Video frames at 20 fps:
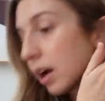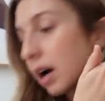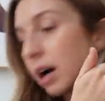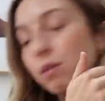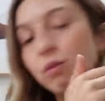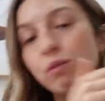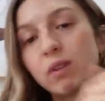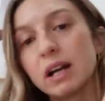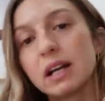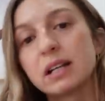I
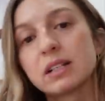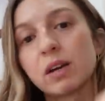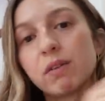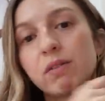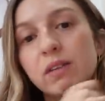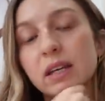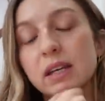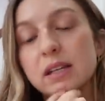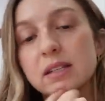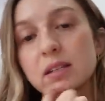really don't
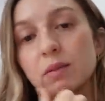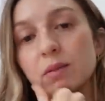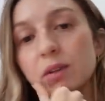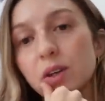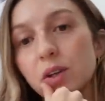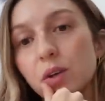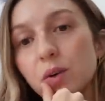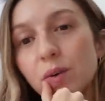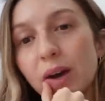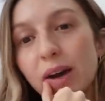think it's
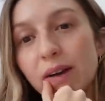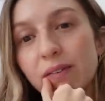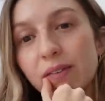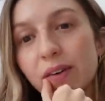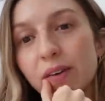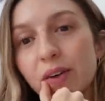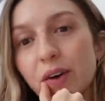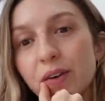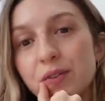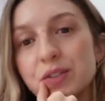something you'll wear
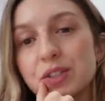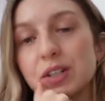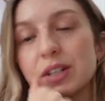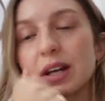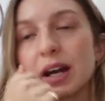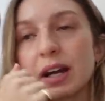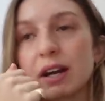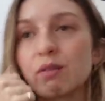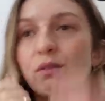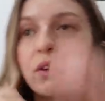very often.
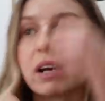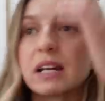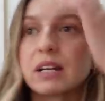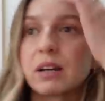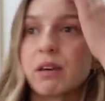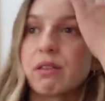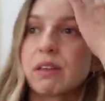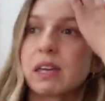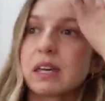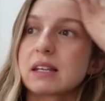And I really
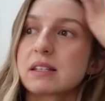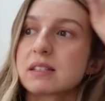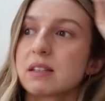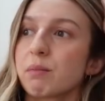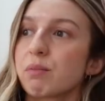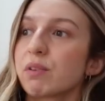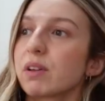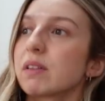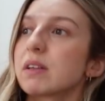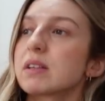don't think it's
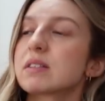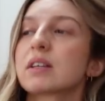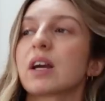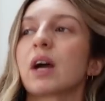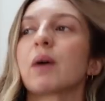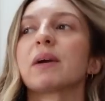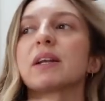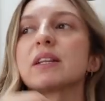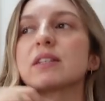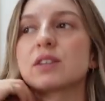something that's
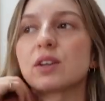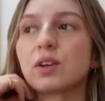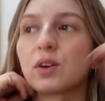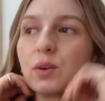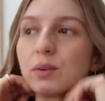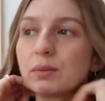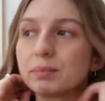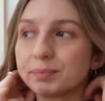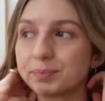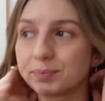going
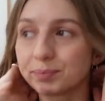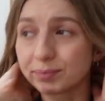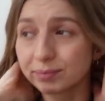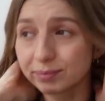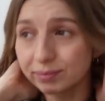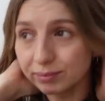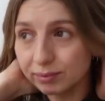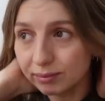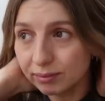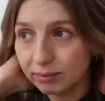to
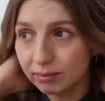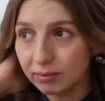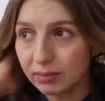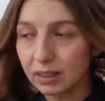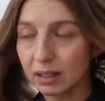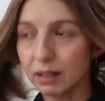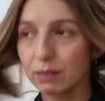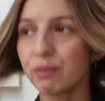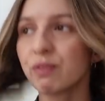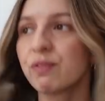
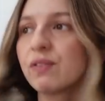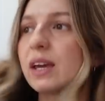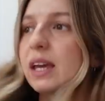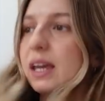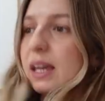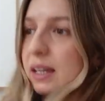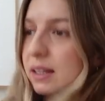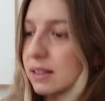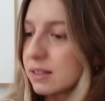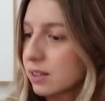
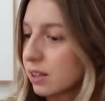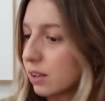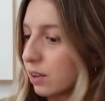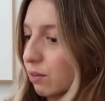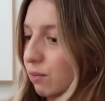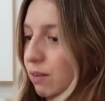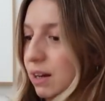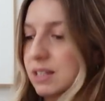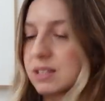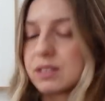fit into
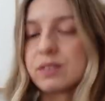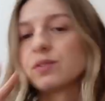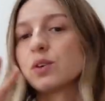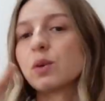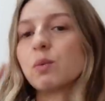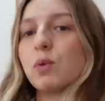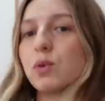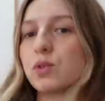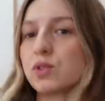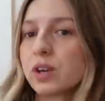the rest of
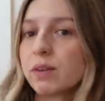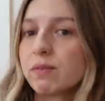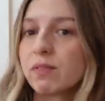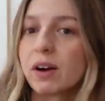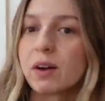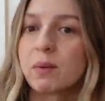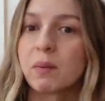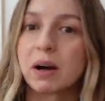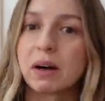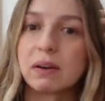your wardrobe
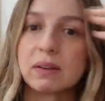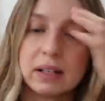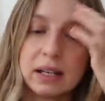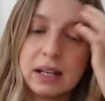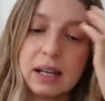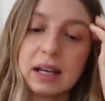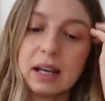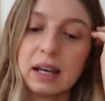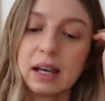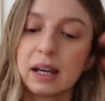very well.
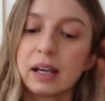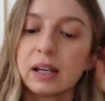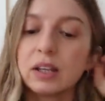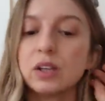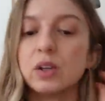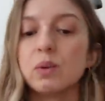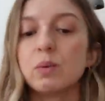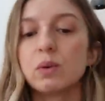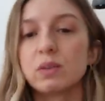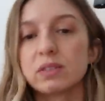
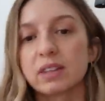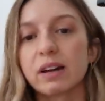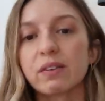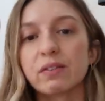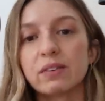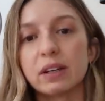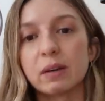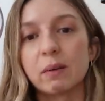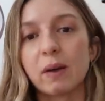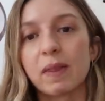You will
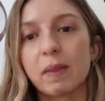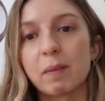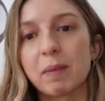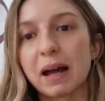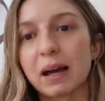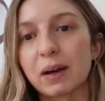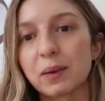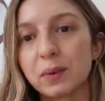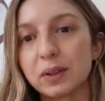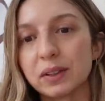definitely wear the
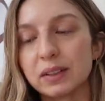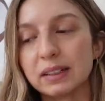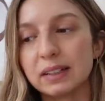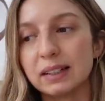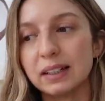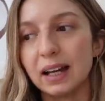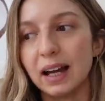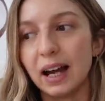black one.